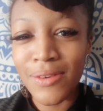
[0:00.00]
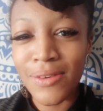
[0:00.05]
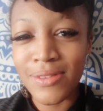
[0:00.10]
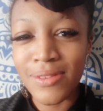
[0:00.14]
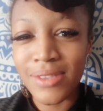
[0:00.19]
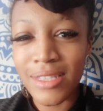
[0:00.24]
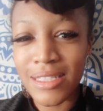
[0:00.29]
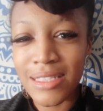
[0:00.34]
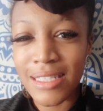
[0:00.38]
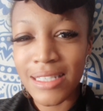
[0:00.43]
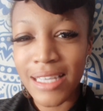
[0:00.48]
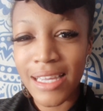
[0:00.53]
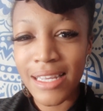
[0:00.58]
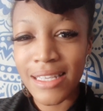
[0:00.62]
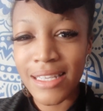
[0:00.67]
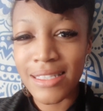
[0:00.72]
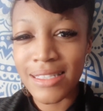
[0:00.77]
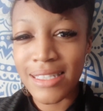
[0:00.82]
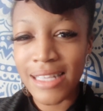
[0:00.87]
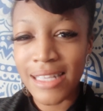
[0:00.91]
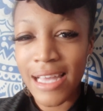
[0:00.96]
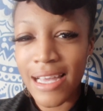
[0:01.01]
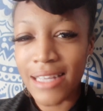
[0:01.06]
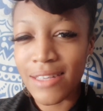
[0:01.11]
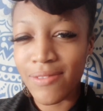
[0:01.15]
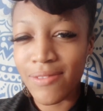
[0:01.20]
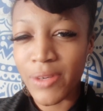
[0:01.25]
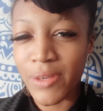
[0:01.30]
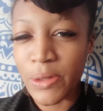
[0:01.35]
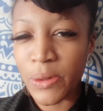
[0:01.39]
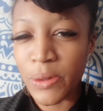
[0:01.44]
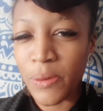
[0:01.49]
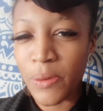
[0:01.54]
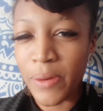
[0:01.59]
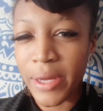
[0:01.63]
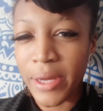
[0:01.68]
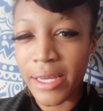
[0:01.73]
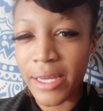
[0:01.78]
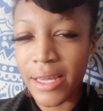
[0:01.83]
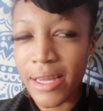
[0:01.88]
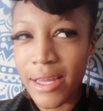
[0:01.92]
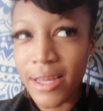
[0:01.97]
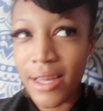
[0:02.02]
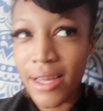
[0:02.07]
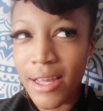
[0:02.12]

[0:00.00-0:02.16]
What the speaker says: just to get into that real quick,